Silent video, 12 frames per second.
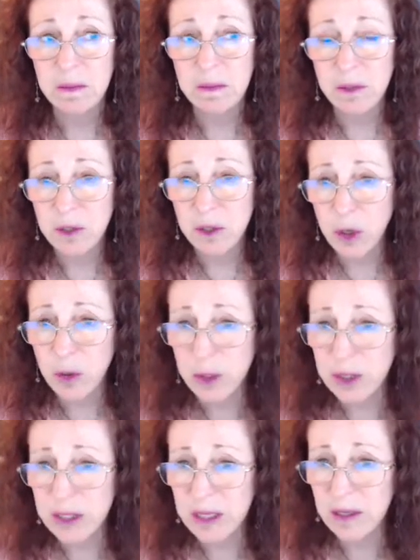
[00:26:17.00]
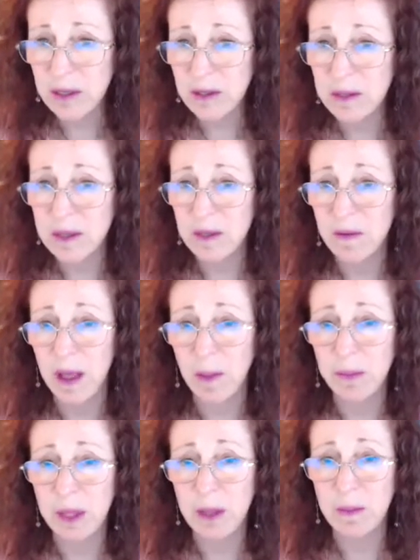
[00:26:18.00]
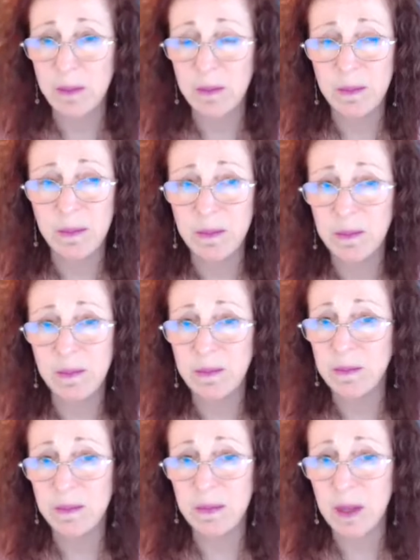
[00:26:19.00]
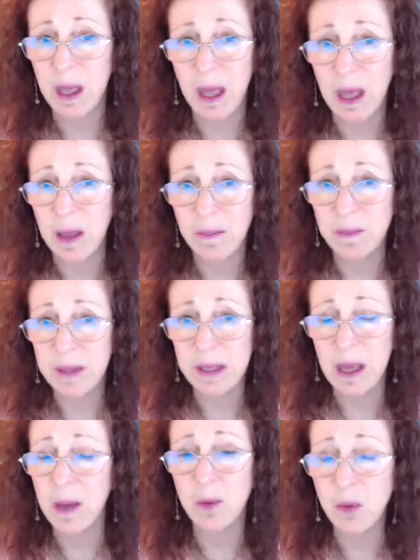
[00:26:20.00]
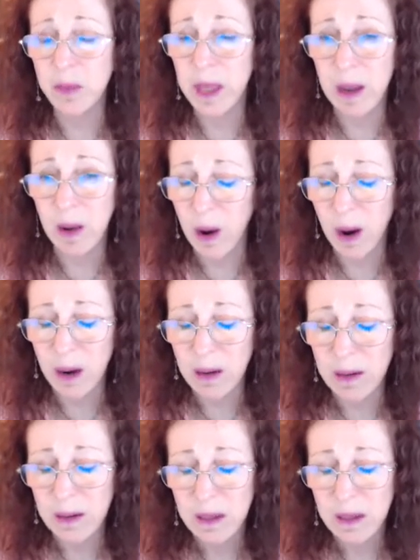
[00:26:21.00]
learn their skills that have helped them become who they are,